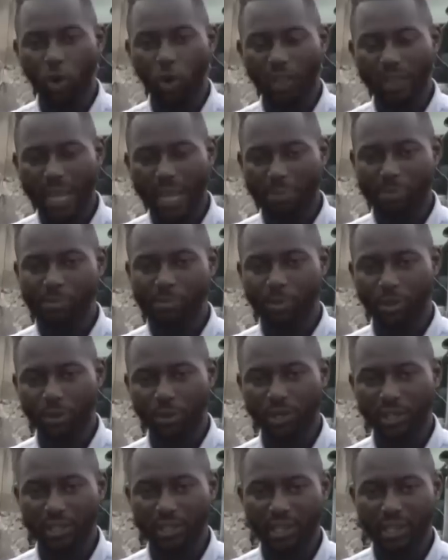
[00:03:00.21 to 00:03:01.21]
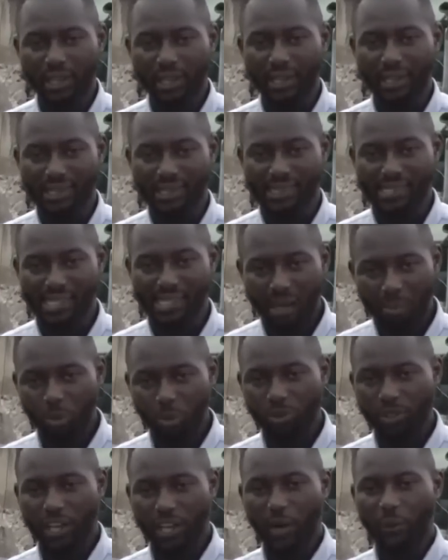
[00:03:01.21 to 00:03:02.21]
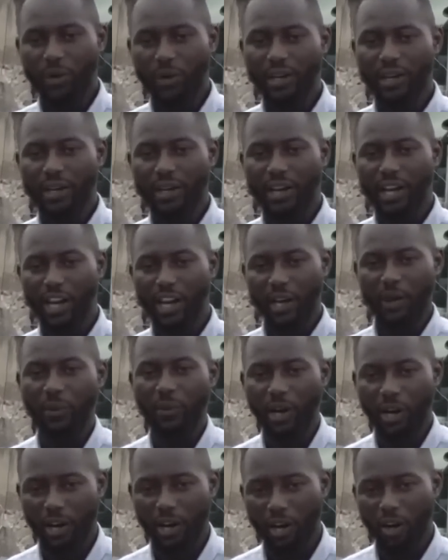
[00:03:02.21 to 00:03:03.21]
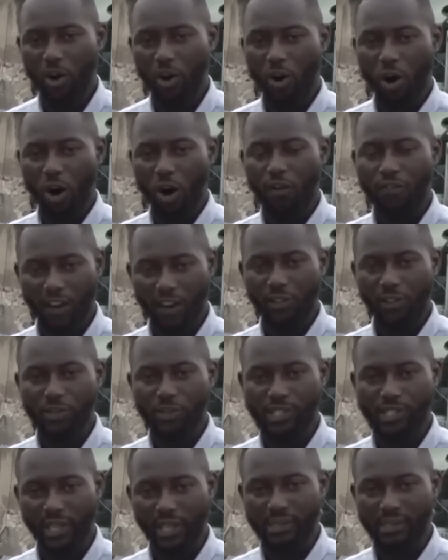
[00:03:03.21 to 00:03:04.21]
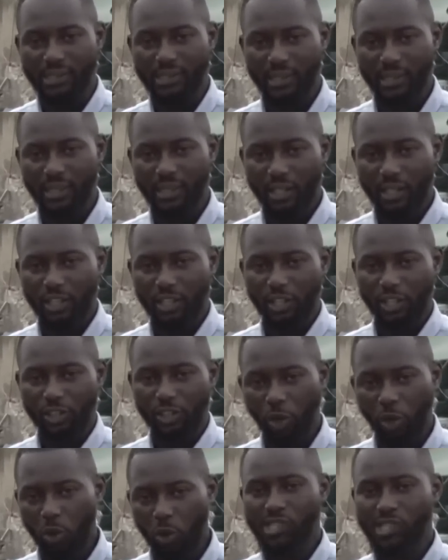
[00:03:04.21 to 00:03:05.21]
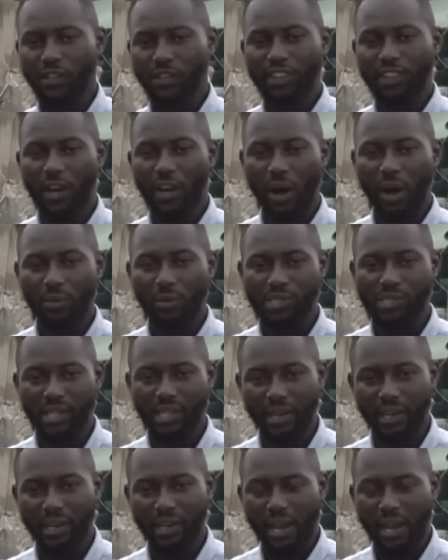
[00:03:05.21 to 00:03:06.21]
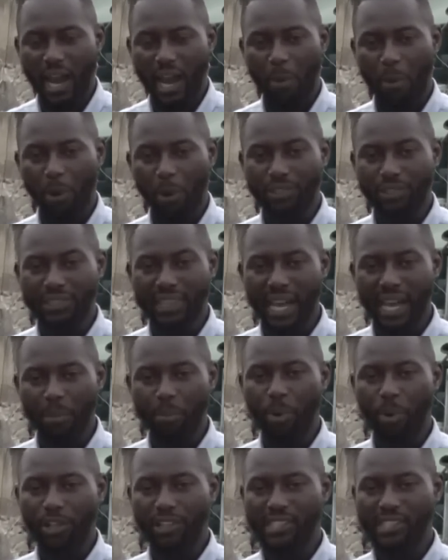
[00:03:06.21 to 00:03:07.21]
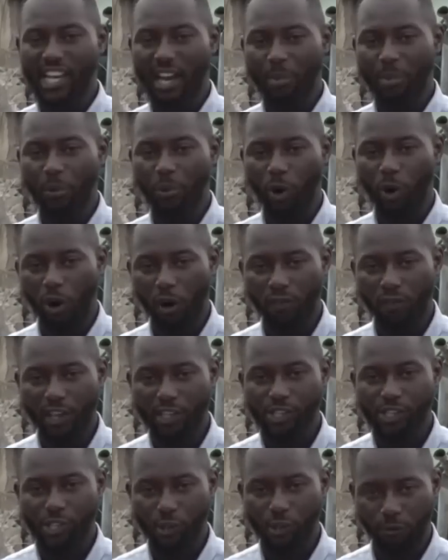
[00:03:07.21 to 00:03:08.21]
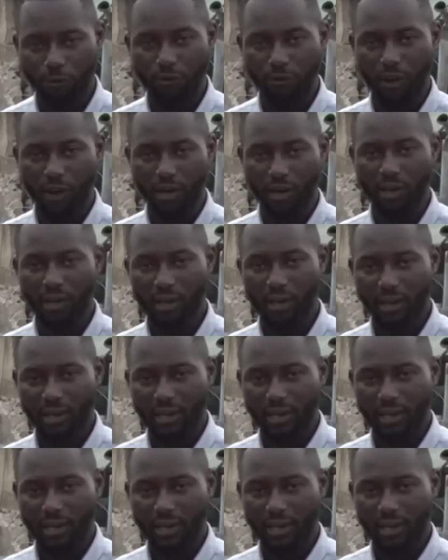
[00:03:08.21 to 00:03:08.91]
a collapsed building in Sabongeri area of Kano State. Those living around say about 9 bodies have been recovered so far.